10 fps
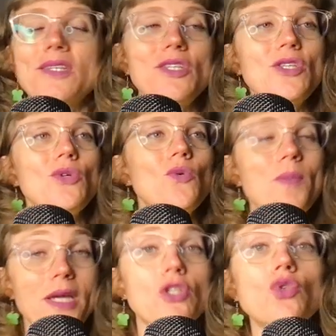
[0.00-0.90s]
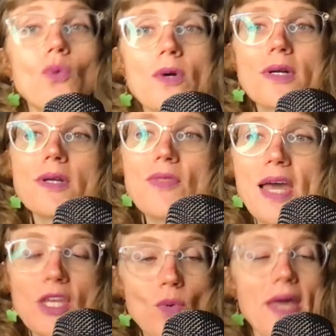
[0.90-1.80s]
to make sure
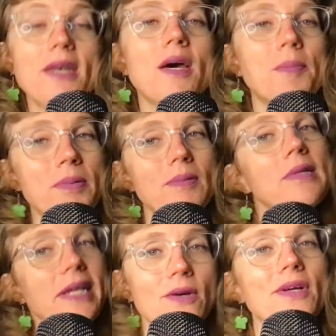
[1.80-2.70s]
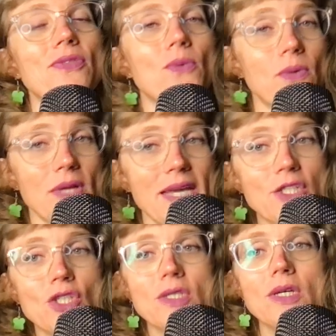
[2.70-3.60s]
that you end up later in the
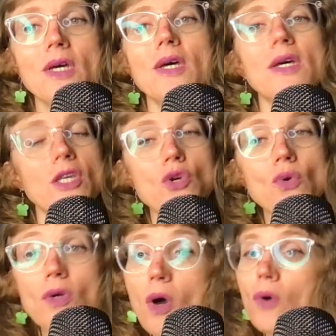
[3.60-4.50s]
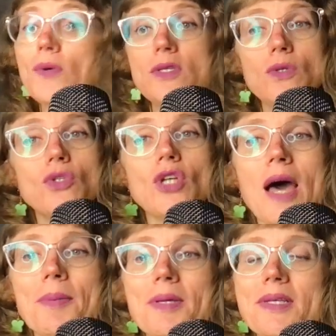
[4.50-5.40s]
rotation, you can always use
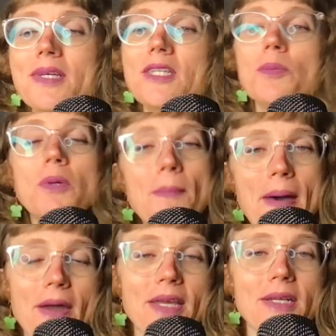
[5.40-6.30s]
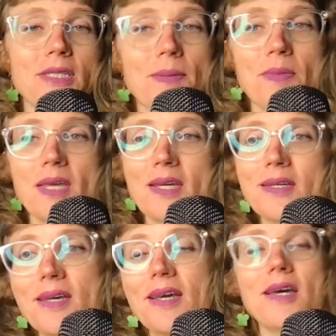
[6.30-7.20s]
Jabba to put a bounty on something
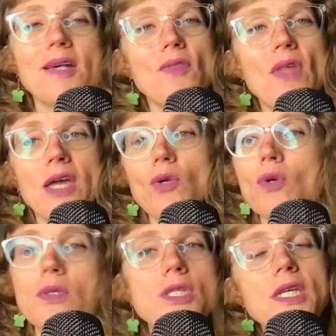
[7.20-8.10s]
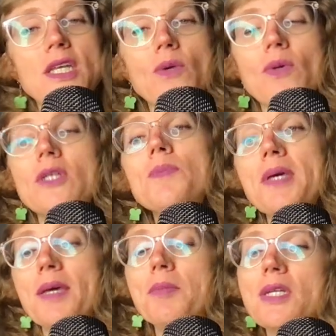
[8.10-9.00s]
that you don't see anyone else
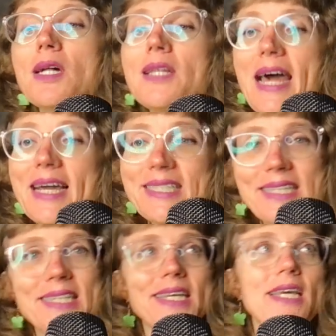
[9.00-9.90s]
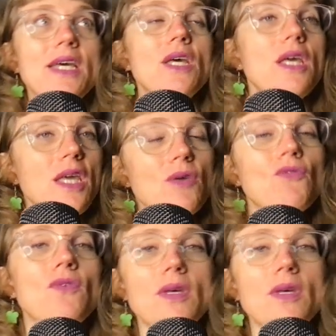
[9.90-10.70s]
being able to collect, if